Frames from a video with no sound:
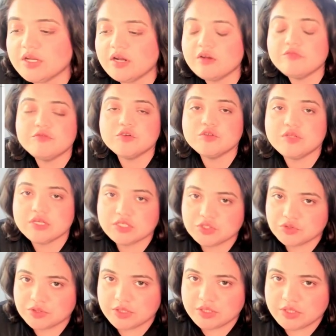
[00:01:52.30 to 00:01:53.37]
There are a few things
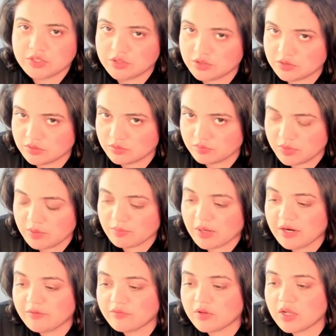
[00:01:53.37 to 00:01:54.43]
you need to be
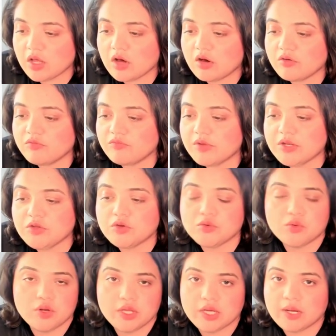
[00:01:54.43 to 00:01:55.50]
mindful of when you're
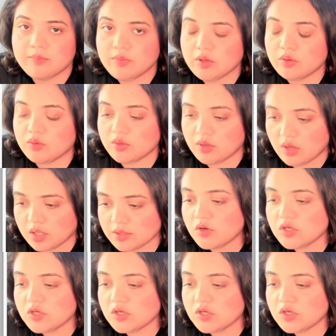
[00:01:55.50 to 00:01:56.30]
rolling up your own auth.